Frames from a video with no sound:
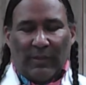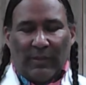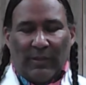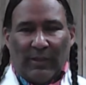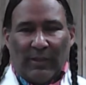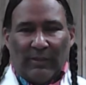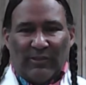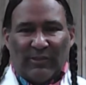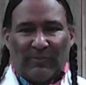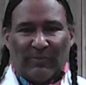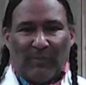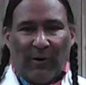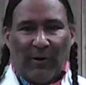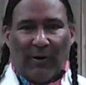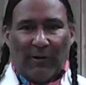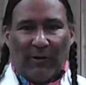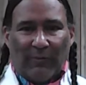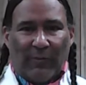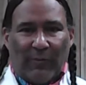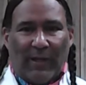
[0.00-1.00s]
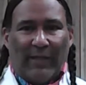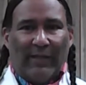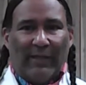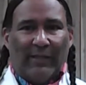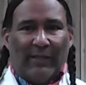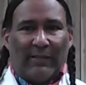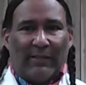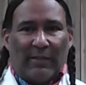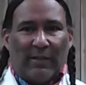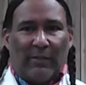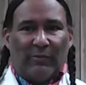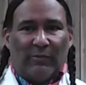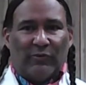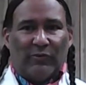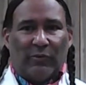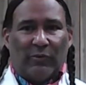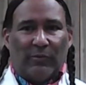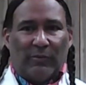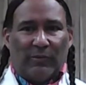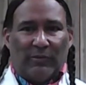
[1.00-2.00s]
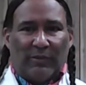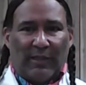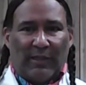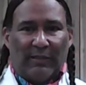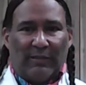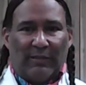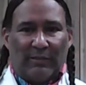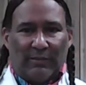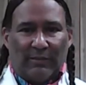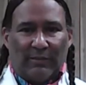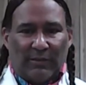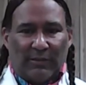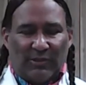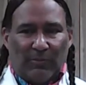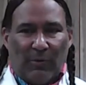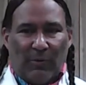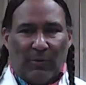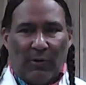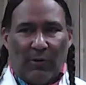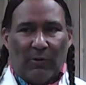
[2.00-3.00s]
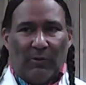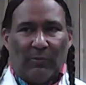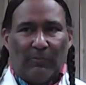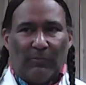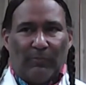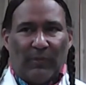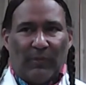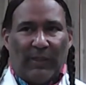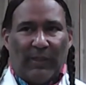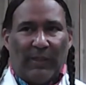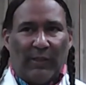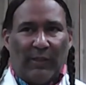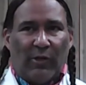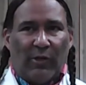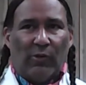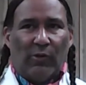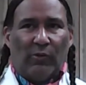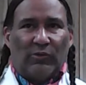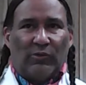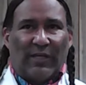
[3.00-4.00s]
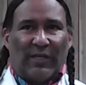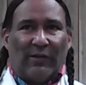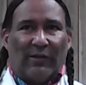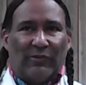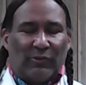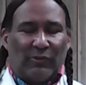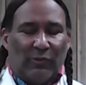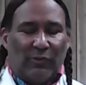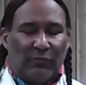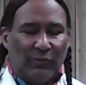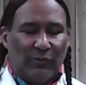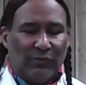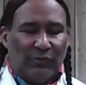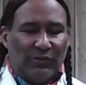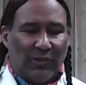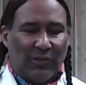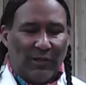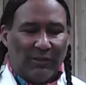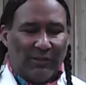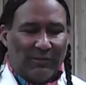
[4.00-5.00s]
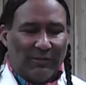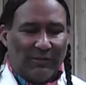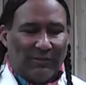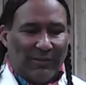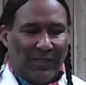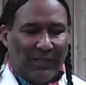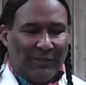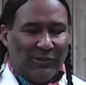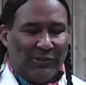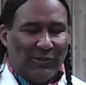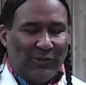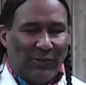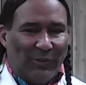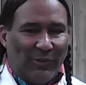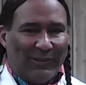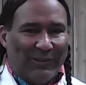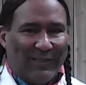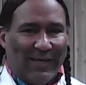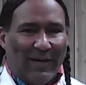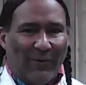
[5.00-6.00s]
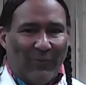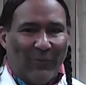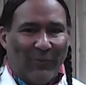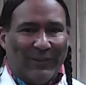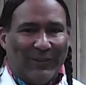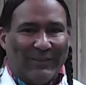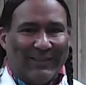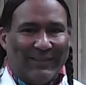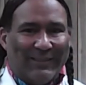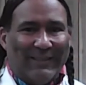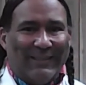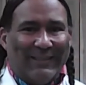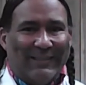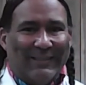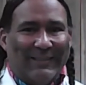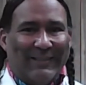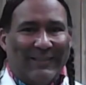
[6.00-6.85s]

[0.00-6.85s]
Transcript: a spark, right? It comes from a smaller, and it goes out. So if you start to enjoy that one thing,